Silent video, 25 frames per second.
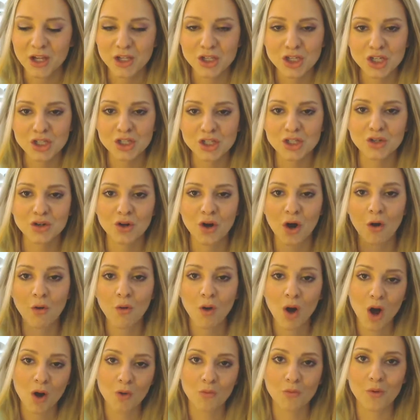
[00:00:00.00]
Just, you
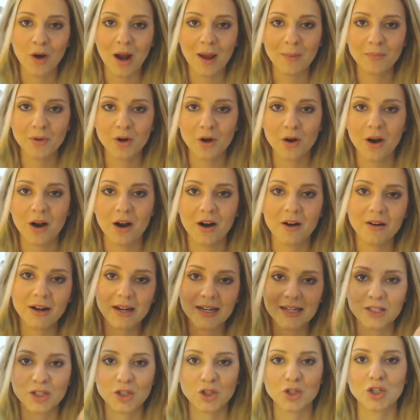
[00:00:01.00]
know, wrap your hair
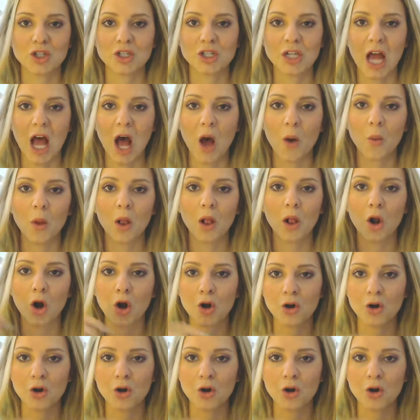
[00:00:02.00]
into the towel